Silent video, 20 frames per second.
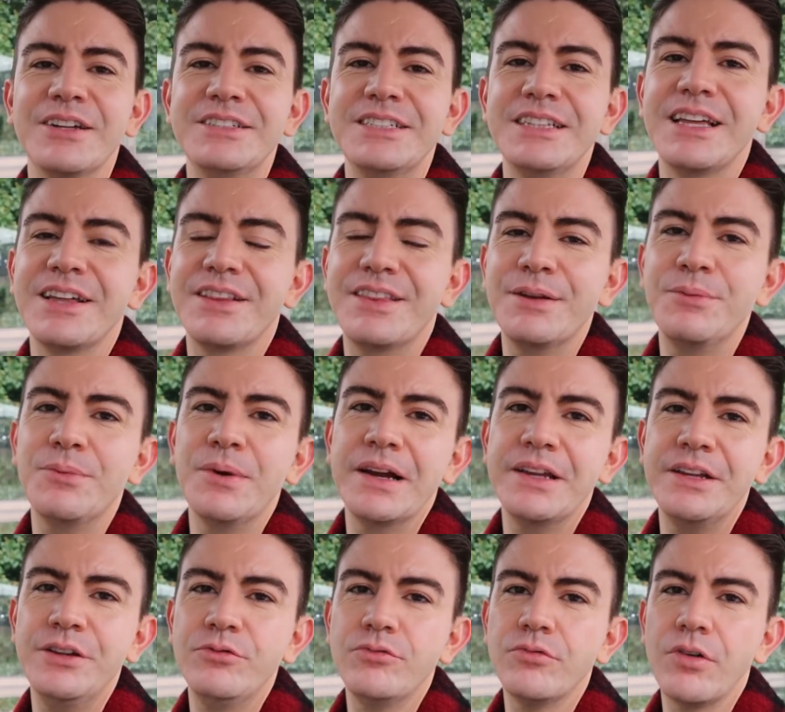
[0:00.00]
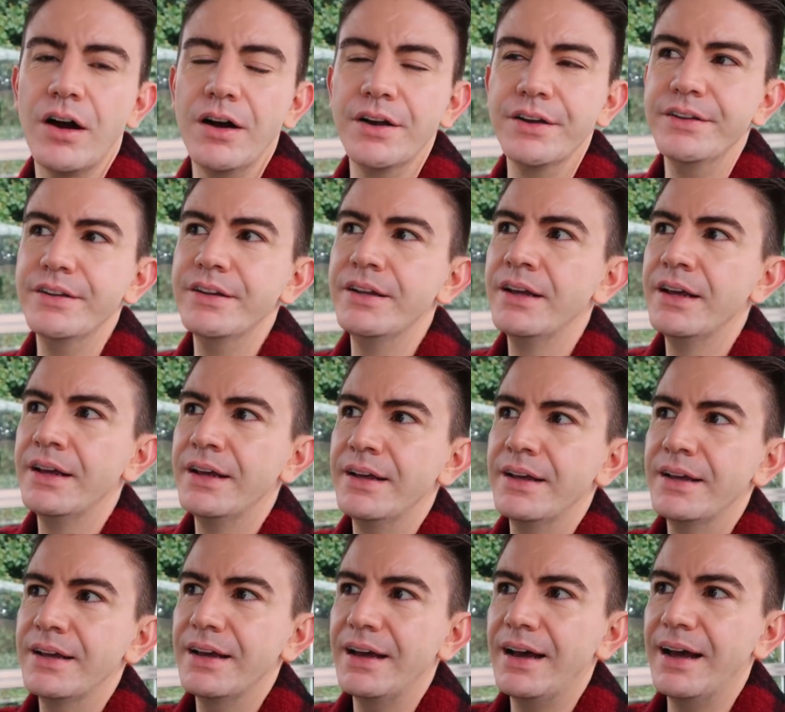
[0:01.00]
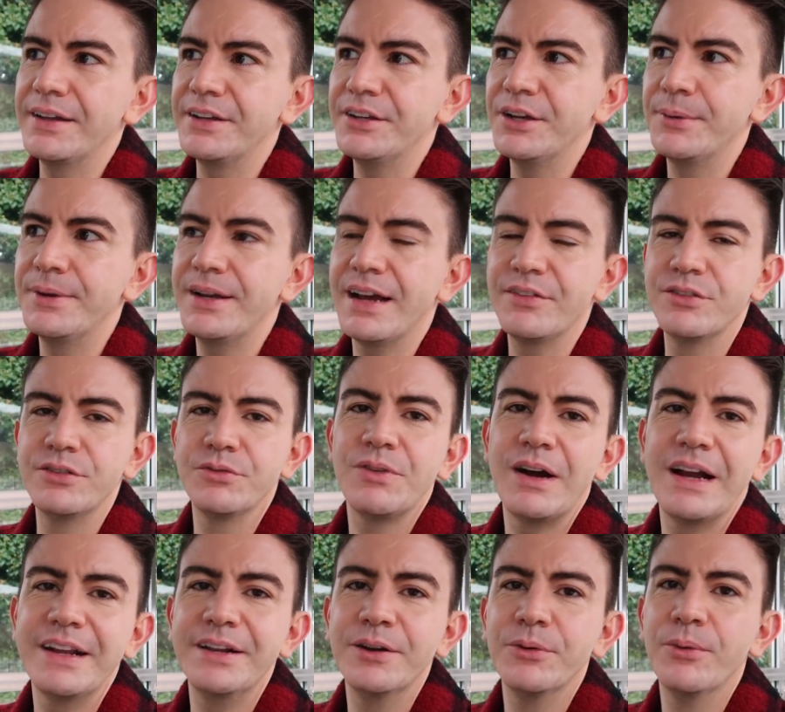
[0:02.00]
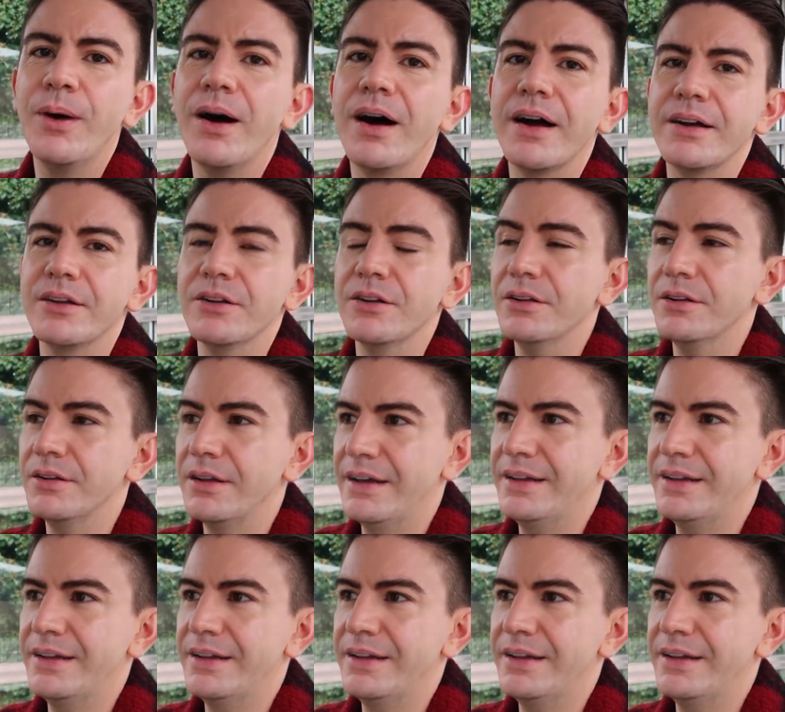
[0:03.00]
I did that thing where you run, and you know when you haven't ran in a while,